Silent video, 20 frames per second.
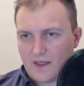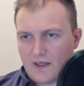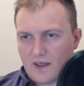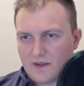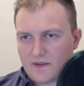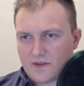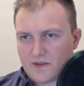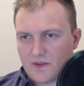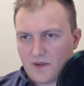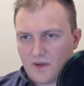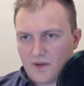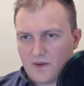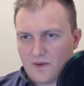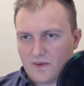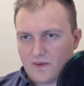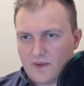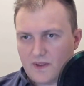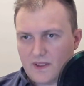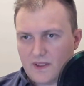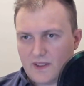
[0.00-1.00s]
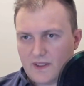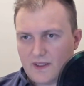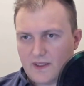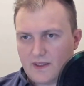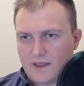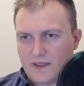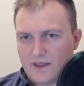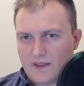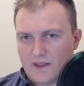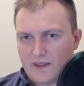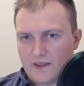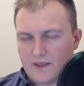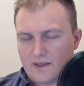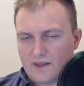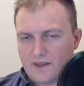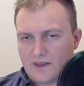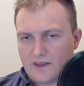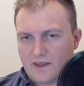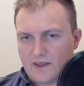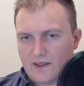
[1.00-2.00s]
So
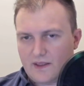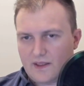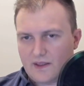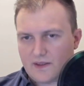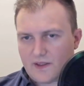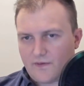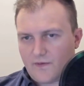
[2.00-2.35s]
there's